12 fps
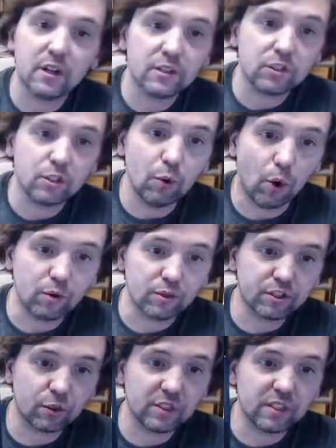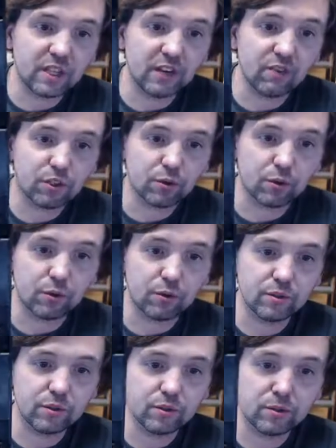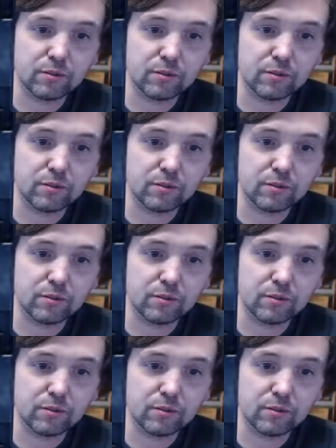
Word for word: Two holes to receive the screws